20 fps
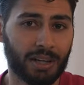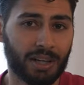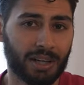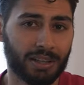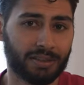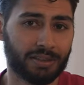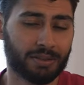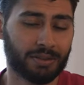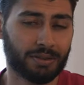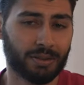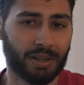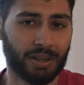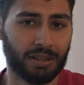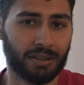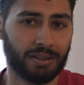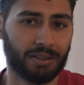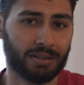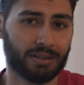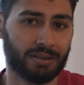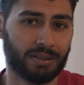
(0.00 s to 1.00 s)
I had to try
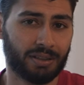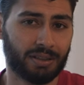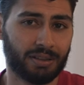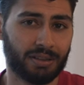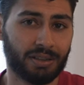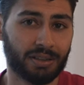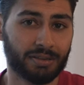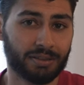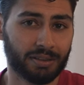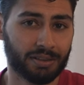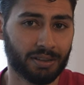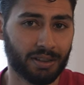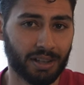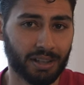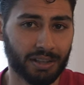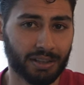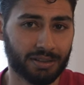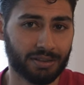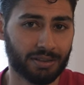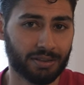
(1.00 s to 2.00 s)
this in different
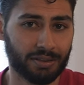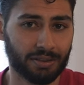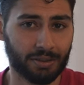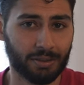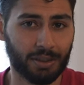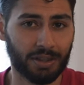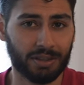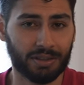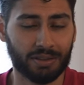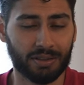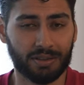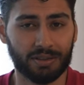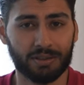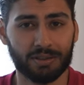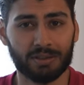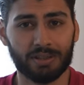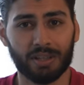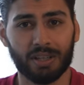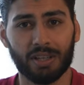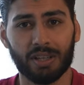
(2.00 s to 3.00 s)
lighting
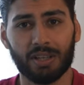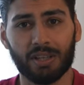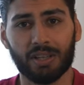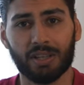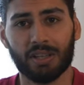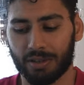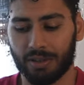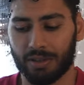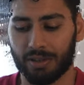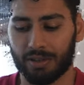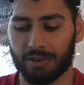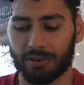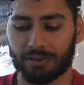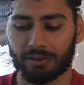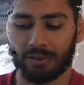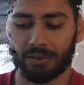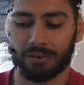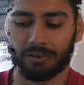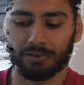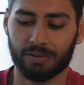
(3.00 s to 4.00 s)
situations.
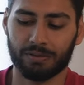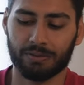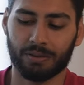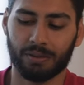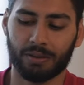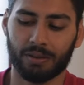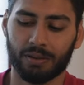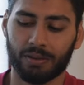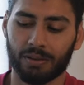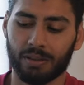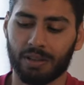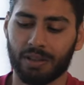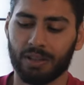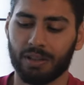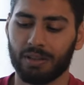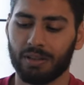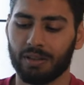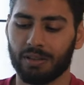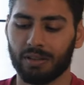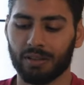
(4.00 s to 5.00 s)
So for
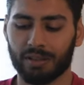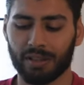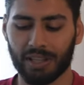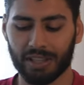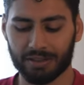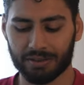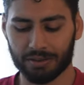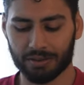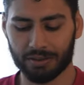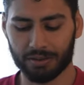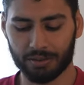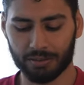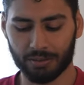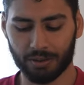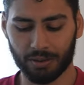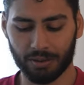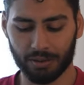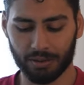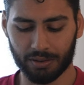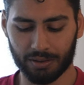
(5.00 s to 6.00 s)
the next two
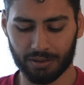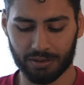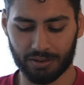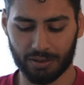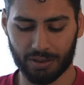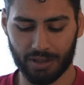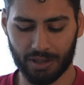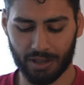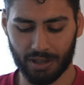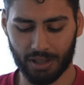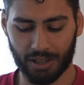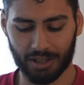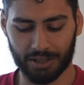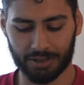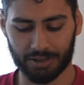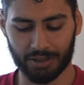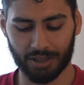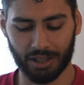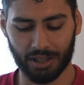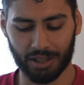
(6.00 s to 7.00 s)
rolls, I
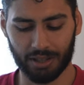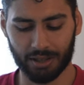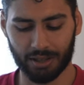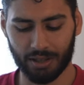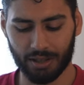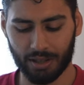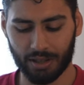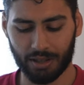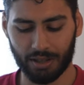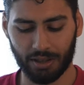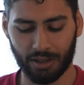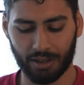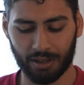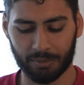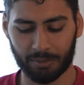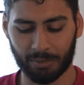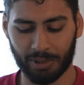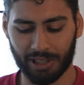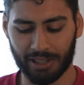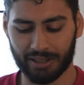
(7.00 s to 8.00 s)
shot
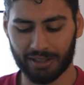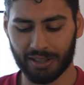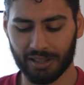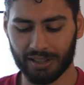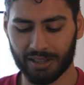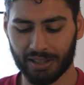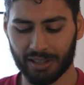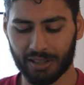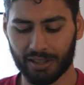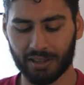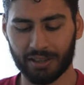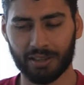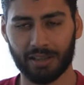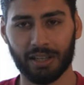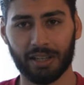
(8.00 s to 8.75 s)
on my Nikon